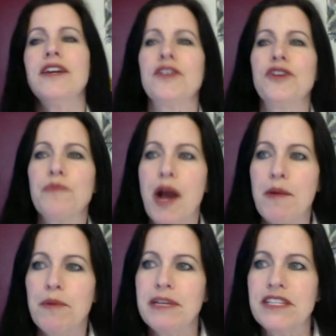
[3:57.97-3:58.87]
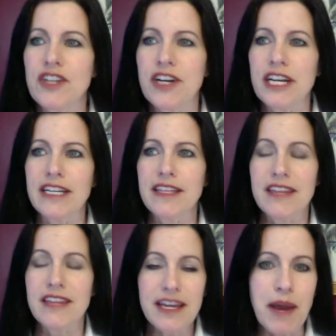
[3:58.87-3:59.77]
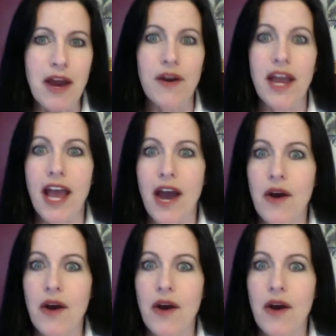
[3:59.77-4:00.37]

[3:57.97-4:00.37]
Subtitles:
you're probably starting to think about how